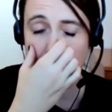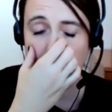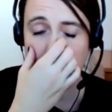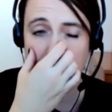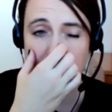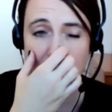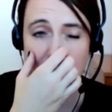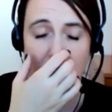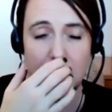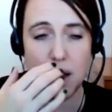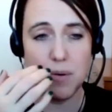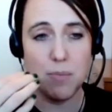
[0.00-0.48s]

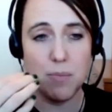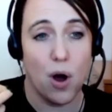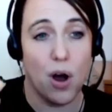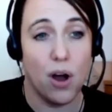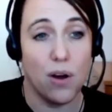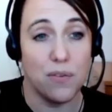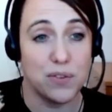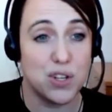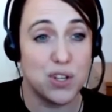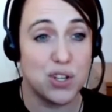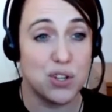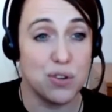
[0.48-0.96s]
time
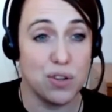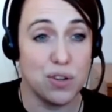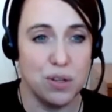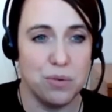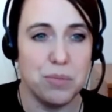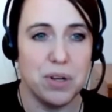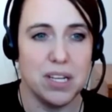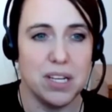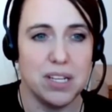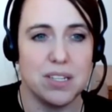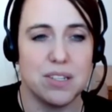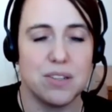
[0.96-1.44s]
off
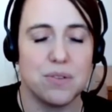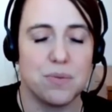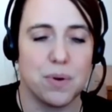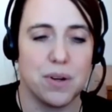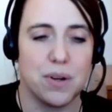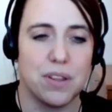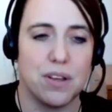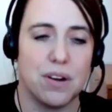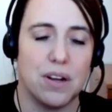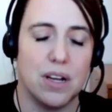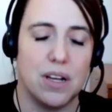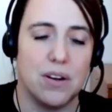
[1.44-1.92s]
treatment where
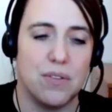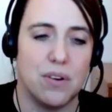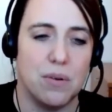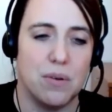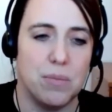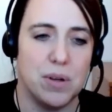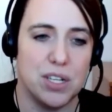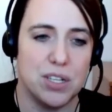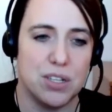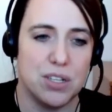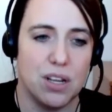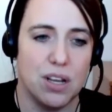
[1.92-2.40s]
they're in
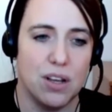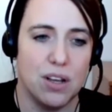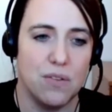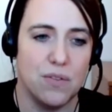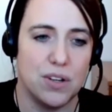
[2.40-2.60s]
remission,